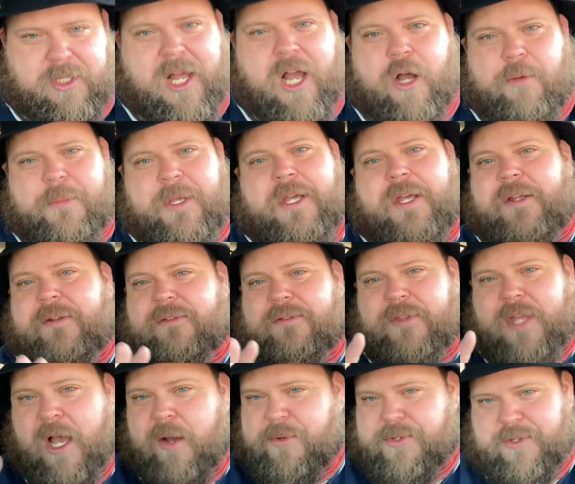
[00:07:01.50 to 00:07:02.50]
out, man.
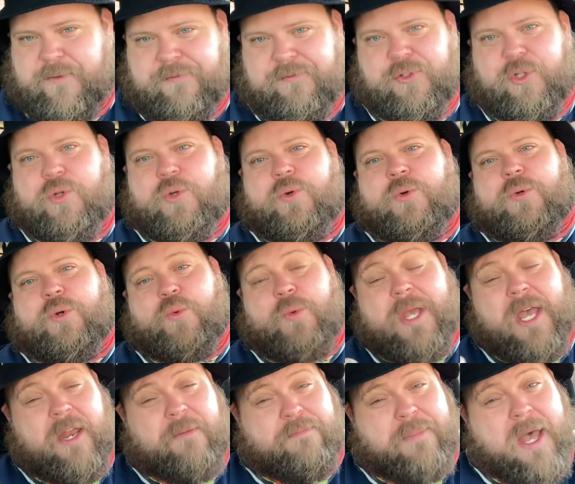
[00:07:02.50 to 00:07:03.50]
That was a fluke.
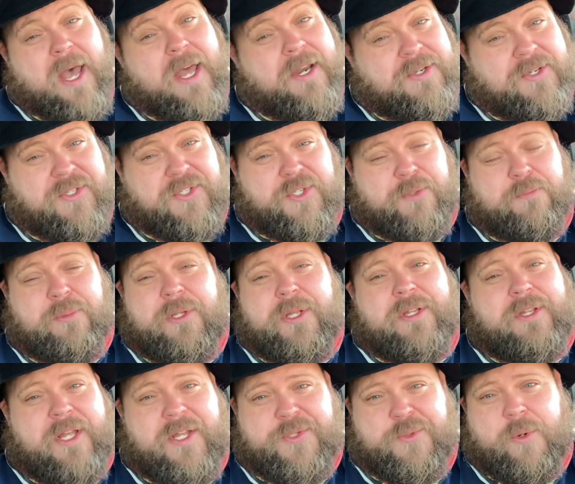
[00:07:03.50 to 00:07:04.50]
We had bad
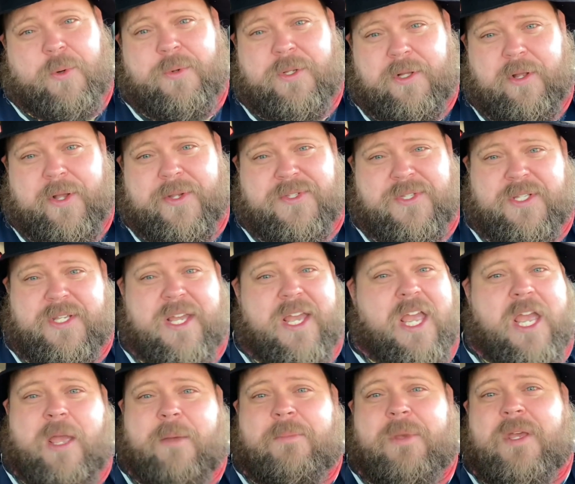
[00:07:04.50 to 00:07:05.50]
discipline. That's why we lost the
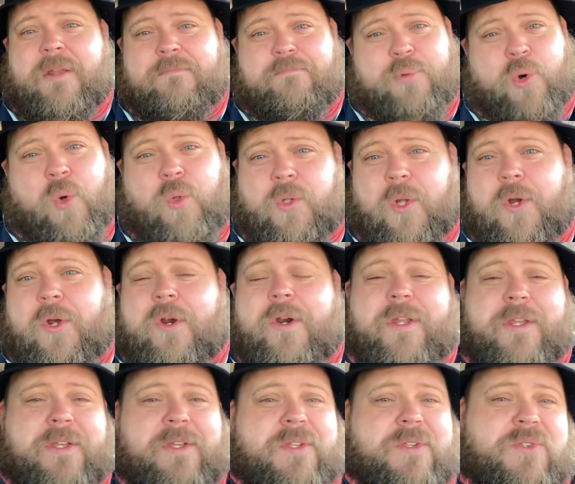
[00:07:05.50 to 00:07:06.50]
game. And Pollard
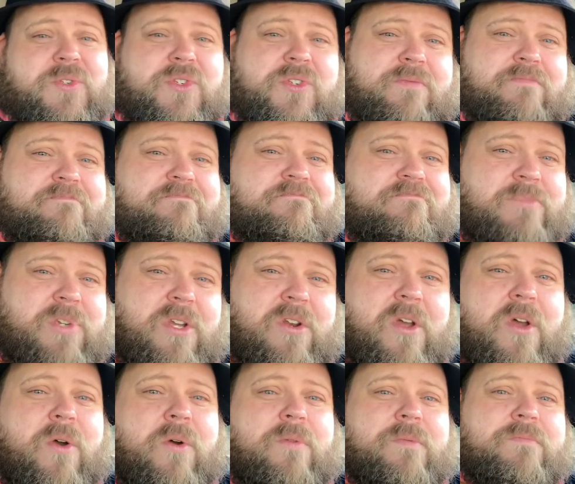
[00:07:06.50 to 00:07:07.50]
is, you
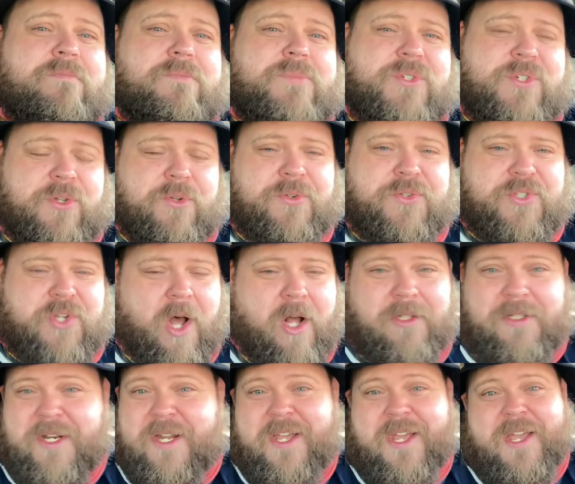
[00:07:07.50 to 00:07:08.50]
know, still
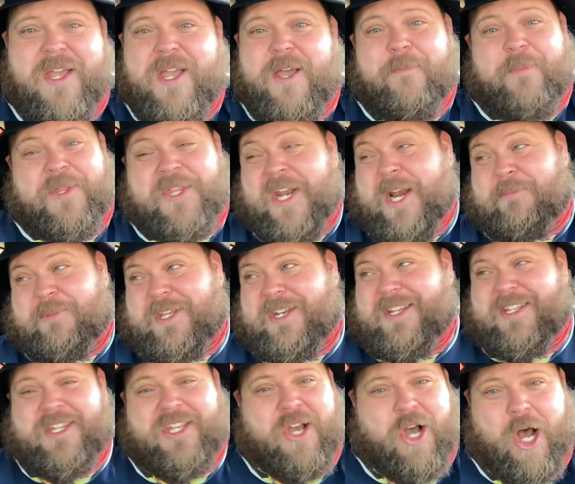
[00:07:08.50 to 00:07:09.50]
solid. But then I'm
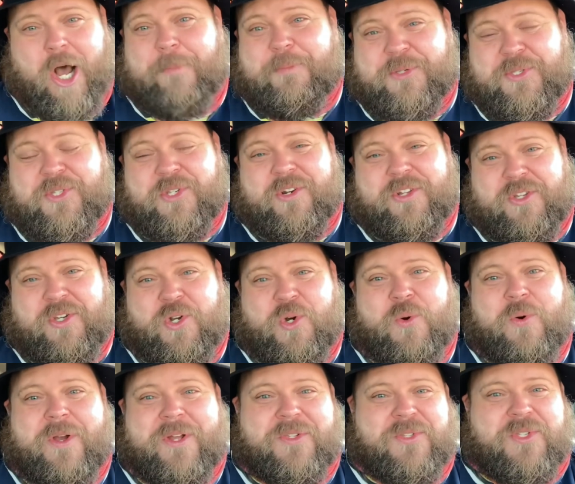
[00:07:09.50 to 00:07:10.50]
getting the opposite of the
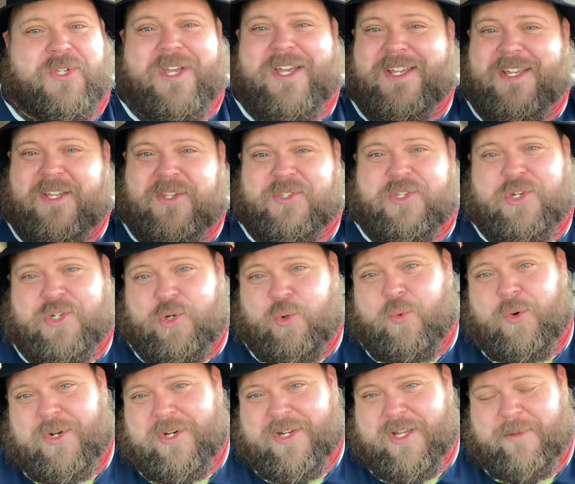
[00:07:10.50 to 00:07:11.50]
coin, saying he's such a
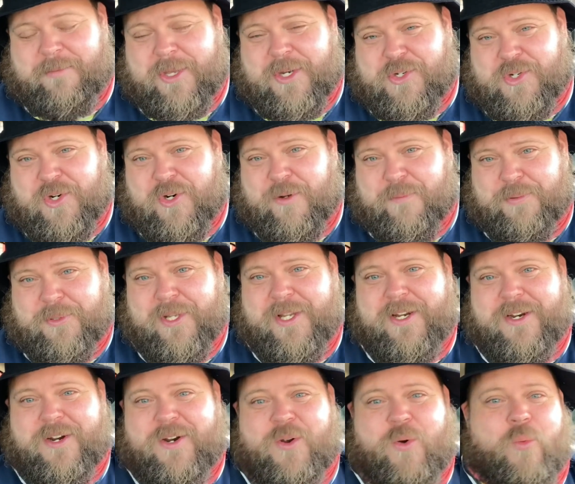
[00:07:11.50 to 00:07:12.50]
one-dimensional
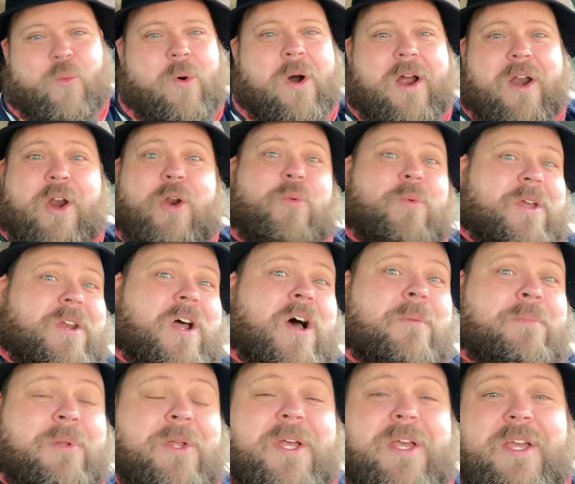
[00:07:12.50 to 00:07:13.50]
player. Why are we
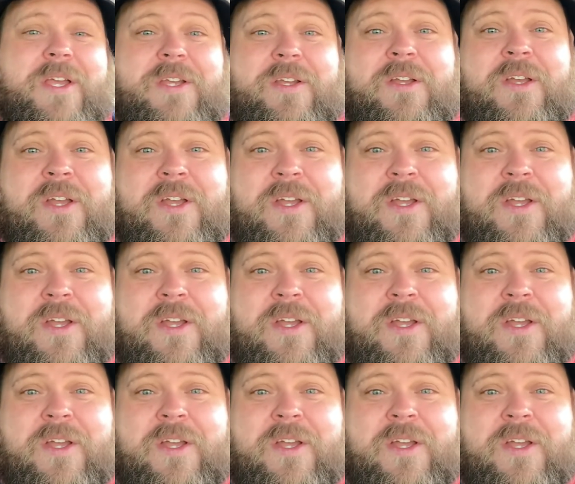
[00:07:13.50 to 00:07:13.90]
not playing